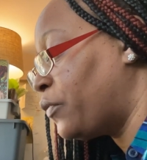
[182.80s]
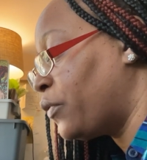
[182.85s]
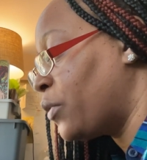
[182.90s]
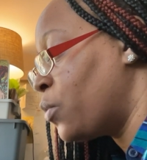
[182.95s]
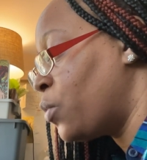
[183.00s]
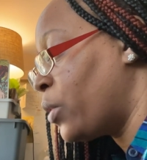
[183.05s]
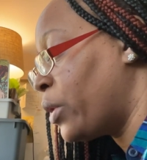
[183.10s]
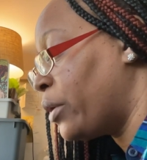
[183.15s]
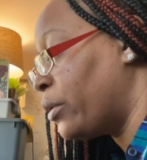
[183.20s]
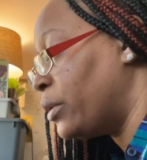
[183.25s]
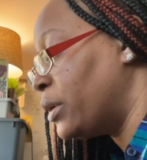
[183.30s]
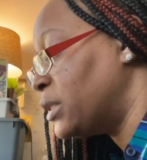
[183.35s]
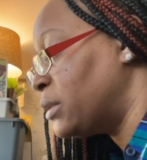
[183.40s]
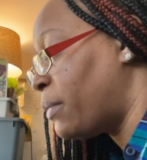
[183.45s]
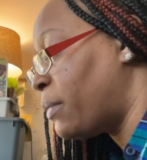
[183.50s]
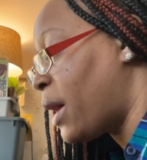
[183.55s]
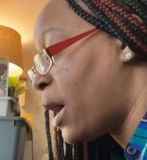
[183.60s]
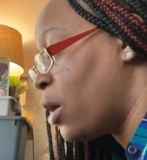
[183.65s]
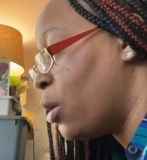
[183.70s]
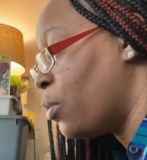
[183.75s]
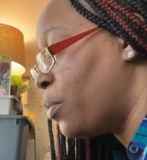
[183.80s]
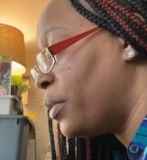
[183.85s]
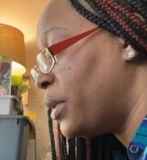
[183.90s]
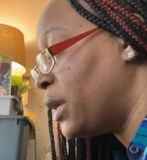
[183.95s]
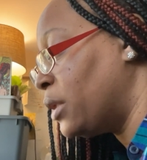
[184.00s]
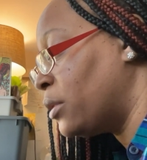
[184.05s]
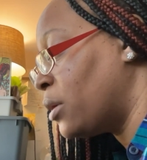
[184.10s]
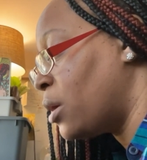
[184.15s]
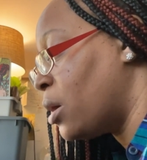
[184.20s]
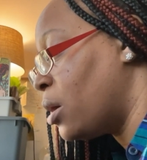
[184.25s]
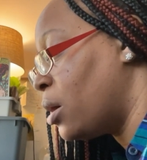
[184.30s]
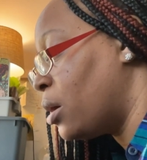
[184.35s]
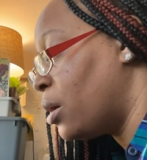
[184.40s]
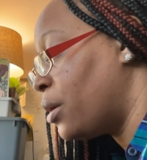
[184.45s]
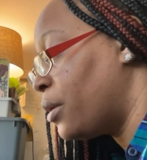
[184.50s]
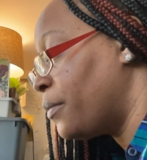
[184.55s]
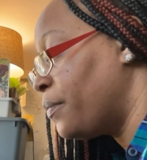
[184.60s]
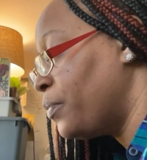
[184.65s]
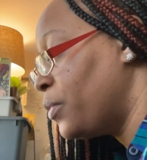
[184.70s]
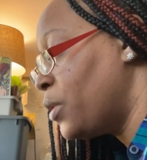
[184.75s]
awareness by opening the
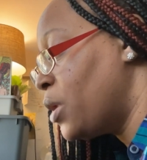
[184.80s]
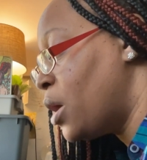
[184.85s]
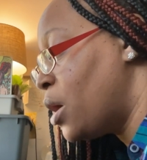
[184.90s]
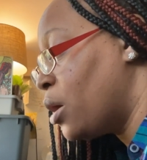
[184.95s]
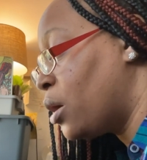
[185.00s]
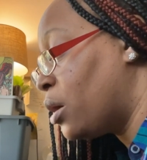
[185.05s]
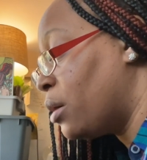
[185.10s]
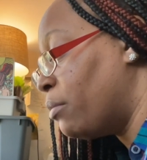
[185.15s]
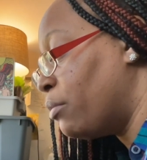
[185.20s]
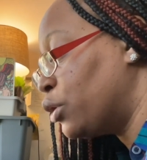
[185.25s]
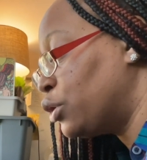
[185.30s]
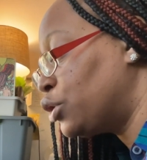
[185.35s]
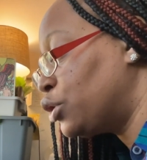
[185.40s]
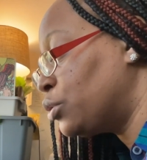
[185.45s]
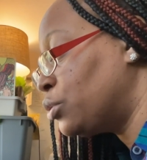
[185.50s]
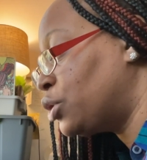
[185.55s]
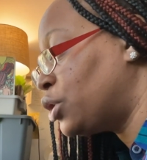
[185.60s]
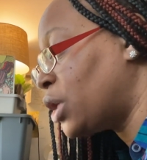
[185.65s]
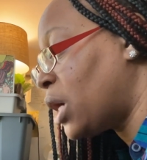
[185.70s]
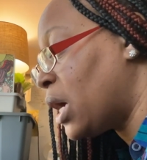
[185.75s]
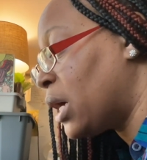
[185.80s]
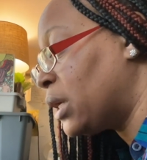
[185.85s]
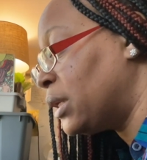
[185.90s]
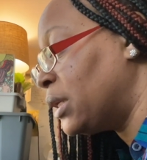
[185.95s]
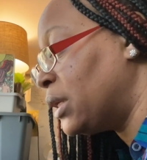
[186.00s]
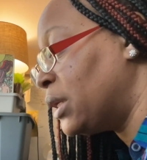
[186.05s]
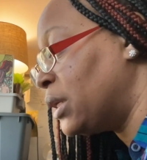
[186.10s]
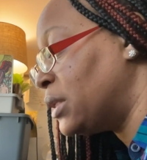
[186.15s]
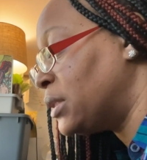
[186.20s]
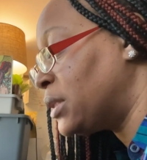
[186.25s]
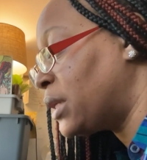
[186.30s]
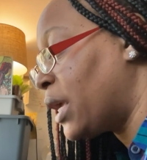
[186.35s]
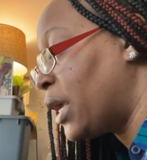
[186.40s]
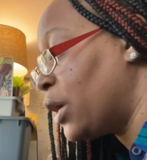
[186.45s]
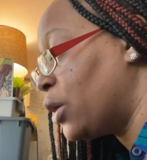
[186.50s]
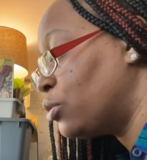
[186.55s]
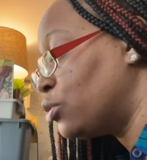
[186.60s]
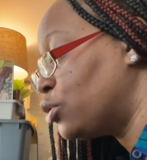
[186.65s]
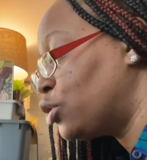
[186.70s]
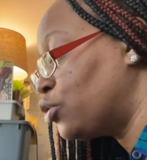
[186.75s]
heart. Commercial chocolate is
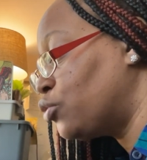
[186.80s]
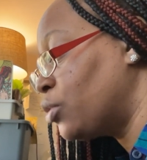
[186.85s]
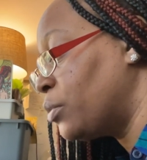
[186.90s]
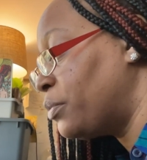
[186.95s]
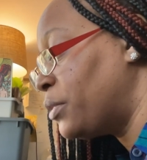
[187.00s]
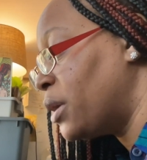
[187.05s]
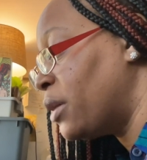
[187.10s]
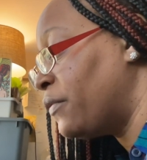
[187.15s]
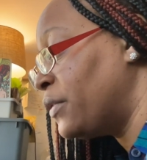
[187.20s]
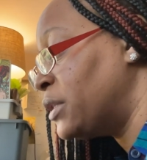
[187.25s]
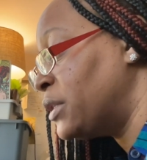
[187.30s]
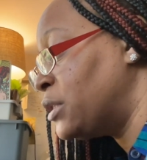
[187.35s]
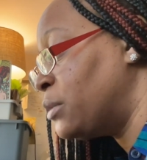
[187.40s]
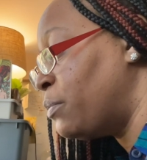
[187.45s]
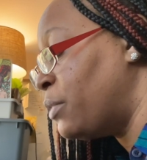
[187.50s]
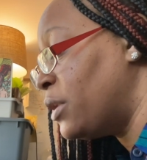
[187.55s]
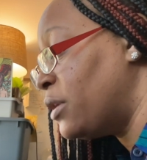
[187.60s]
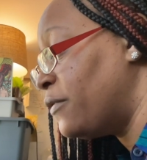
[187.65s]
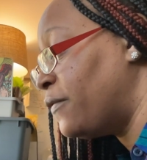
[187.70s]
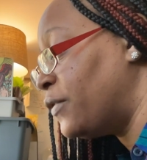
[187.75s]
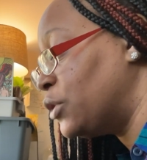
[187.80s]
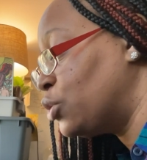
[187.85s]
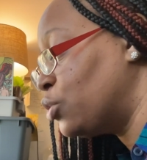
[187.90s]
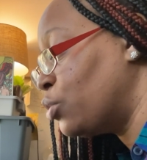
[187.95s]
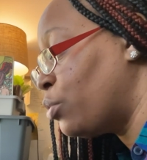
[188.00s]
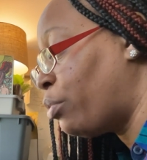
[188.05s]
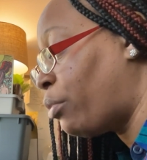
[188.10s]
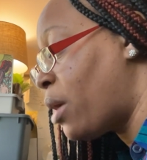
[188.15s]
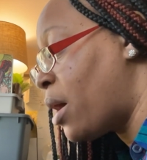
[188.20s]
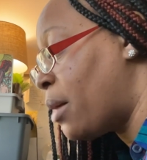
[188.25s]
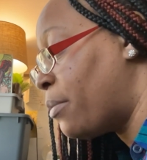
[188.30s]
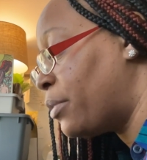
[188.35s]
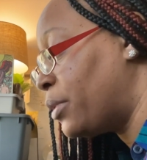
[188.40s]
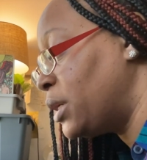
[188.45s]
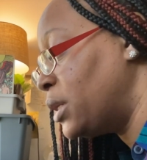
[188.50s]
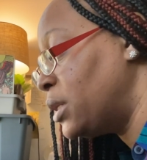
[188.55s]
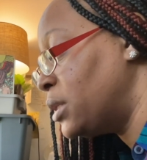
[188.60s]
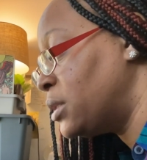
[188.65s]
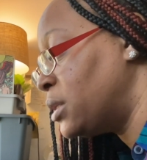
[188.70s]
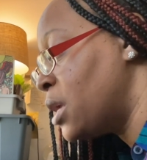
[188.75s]
cacao stripped of its beneficial
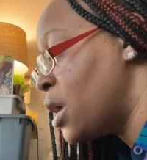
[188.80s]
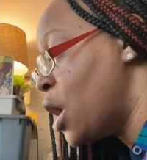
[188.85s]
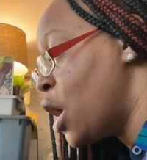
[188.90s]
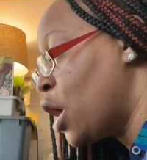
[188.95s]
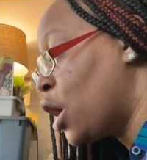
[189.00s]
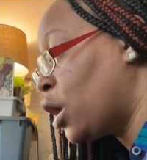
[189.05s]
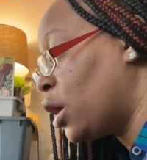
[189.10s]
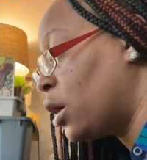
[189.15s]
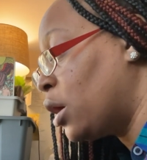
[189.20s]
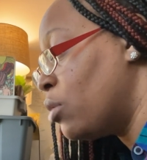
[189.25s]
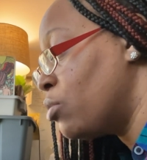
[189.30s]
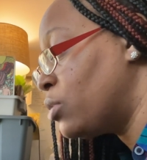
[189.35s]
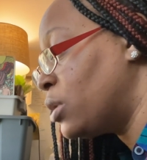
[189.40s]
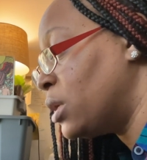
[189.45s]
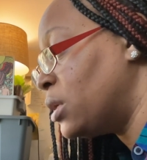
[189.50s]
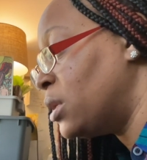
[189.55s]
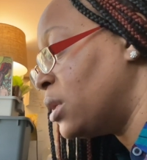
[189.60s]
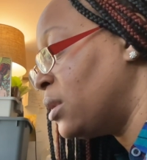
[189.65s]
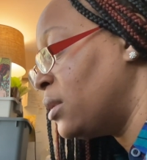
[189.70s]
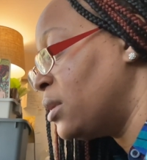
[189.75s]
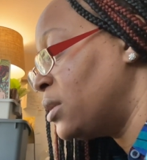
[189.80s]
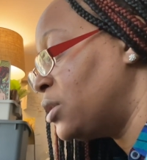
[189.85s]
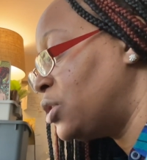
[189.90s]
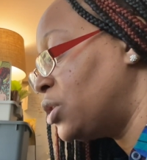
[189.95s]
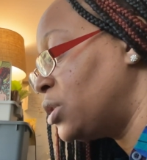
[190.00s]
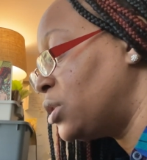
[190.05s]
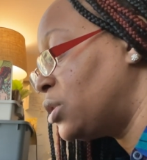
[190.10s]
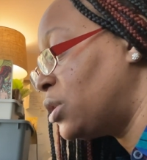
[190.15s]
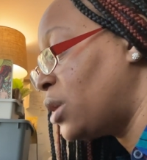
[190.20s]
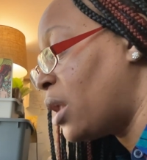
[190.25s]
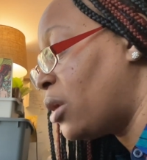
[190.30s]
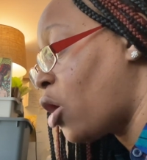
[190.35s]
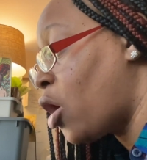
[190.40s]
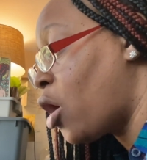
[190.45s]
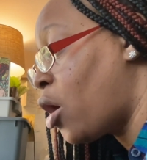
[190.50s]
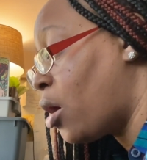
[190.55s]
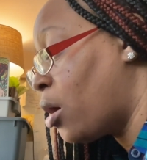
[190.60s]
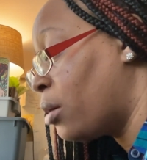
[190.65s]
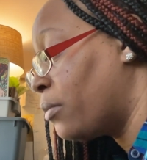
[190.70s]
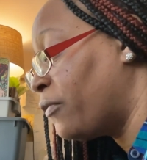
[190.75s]
properties, cloaked in delicious yet
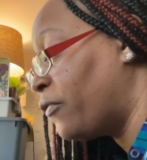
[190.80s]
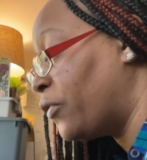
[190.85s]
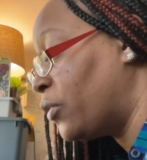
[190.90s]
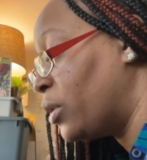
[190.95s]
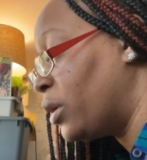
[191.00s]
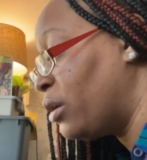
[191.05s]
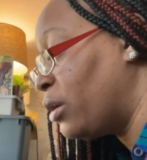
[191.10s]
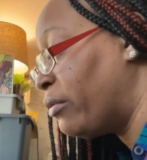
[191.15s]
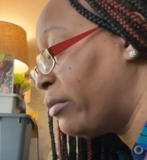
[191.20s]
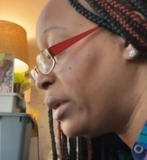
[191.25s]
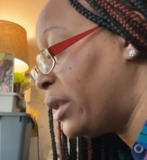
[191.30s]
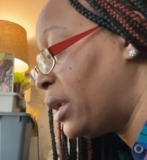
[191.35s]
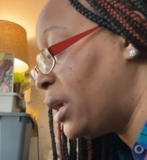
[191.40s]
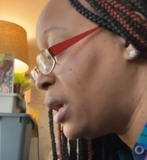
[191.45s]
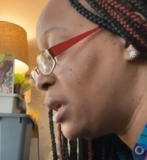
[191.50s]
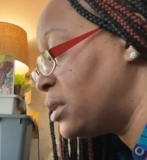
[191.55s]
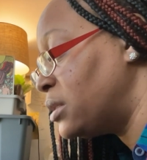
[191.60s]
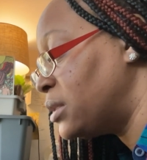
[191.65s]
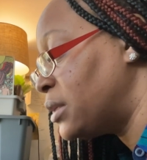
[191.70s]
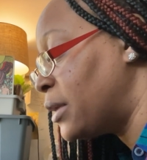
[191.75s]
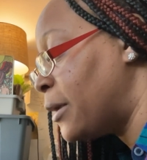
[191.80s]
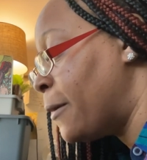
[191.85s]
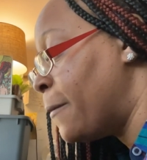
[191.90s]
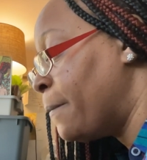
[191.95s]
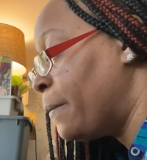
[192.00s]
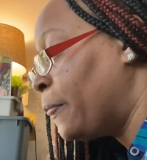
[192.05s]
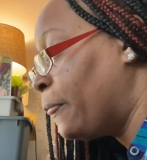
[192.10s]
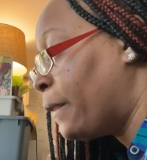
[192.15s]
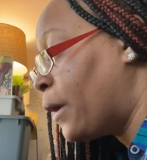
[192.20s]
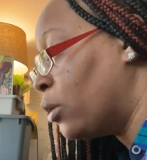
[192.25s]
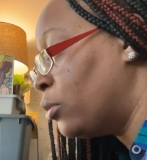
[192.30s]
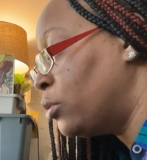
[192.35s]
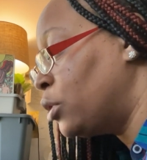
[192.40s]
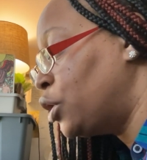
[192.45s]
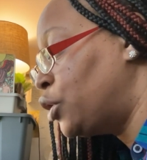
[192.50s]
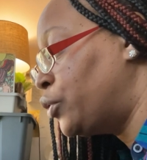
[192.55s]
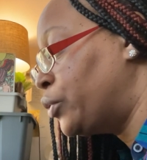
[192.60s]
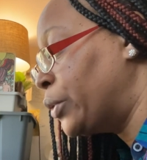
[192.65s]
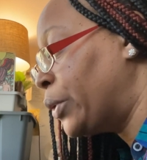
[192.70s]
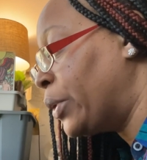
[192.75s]
harmful ingredients. Only
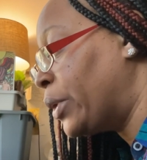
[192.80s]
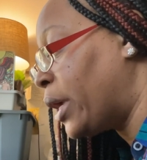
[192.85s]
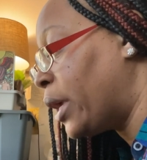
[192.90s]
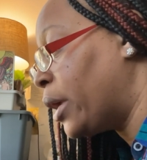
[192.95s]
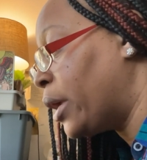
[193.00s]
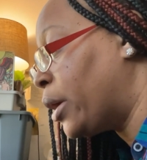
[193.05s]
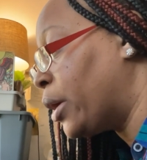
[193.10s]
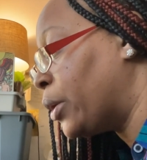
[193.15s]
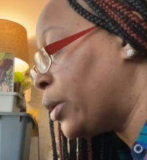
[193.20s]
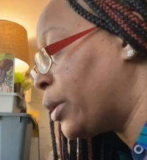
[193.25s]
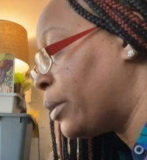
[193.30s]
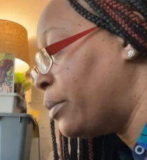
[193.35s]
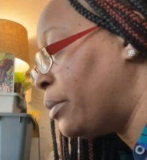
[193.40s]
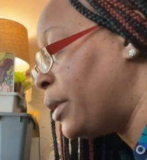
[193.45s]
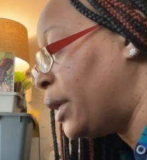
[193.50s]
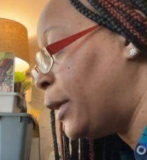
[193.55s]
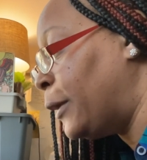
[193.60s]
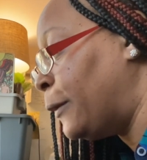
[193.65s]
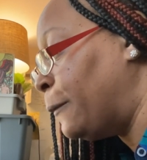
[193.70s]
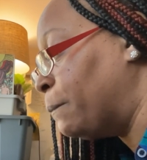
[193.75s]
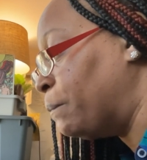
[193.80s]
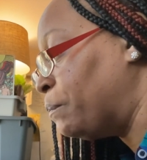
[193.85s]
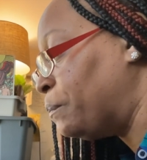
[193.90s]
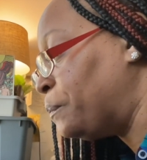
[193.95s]
true cacao can be